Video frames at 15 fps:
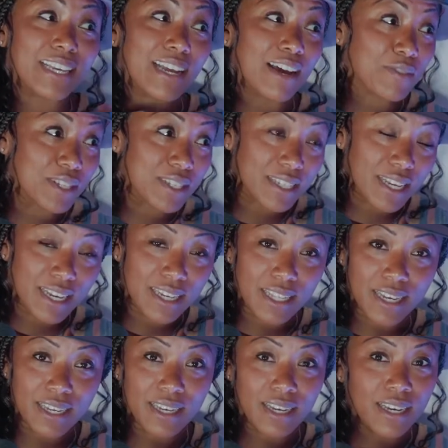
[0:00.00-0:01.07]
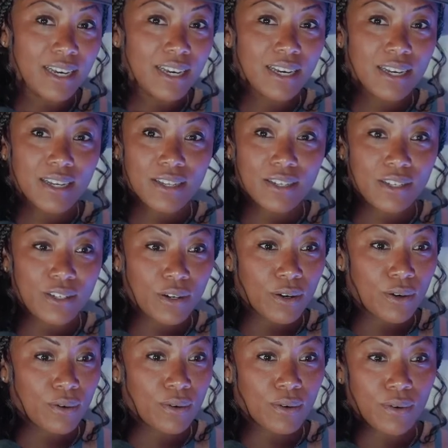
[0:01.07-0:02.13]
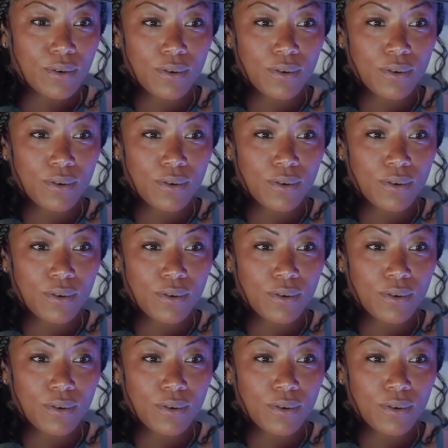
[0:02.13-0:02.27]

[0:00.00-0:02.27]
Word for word: I have to say, like, you know,